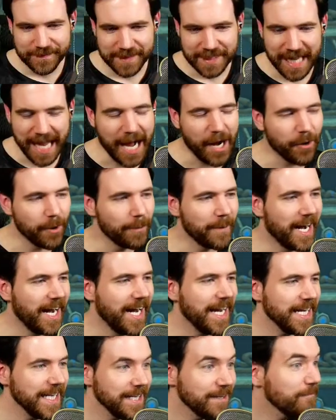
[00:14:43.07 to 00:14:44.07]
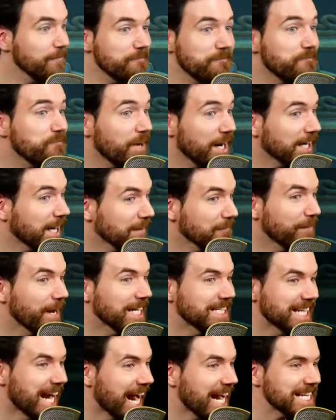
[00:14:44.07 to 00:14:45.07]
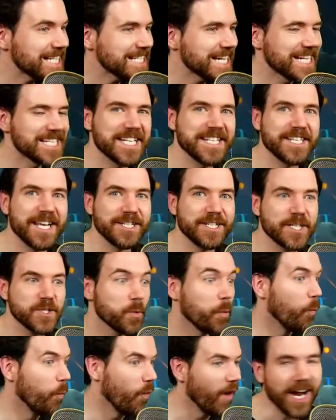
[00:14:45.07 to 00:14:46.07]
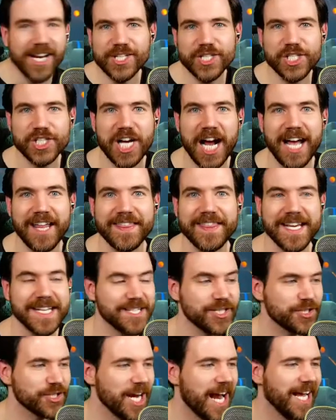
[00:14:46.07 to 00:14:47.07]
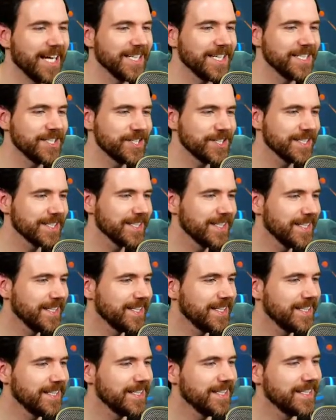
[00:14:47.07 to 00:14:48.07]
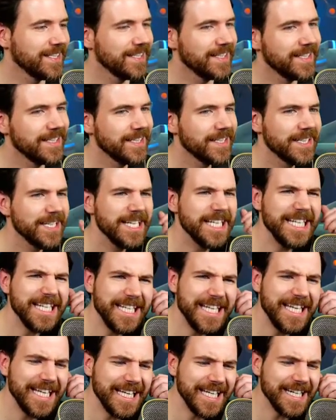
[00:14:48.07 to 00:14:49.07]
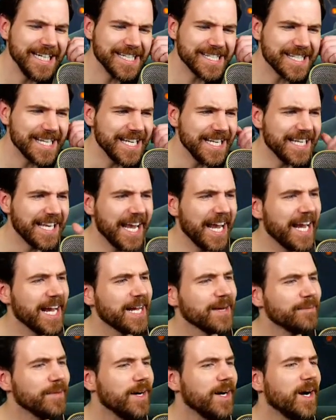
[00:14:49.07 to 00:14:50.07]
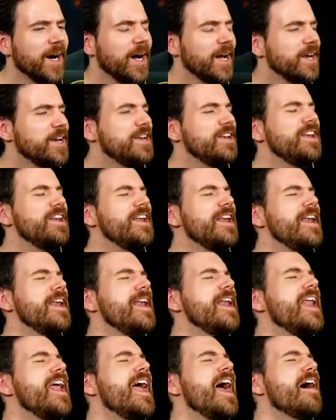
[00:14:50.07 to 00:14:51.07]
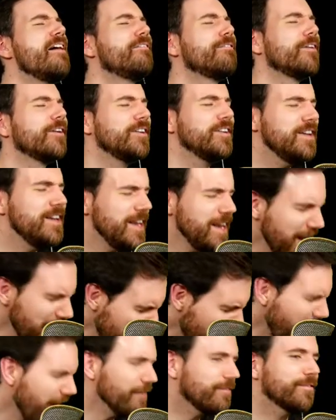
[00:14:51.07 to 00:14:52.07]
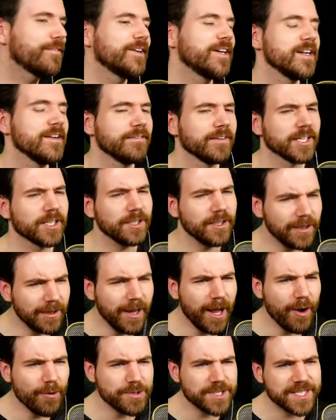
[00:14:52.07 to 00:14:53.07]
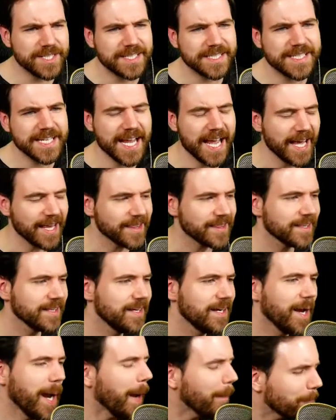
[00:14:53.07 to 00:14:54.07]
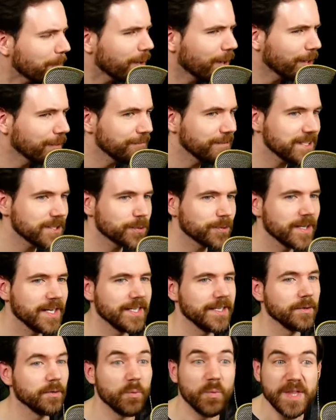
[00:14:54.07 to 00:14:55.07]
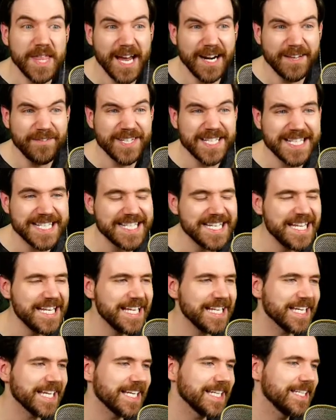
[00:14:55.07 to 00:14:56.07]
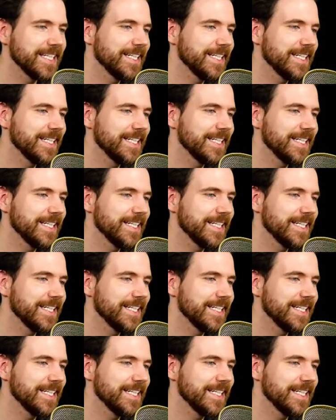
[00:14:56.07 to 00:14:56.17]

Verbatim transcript: How am I? fucking fantastic since I just one-shot this challenge. Easy game. Never, never even close to death. A perfect run without even seeing it.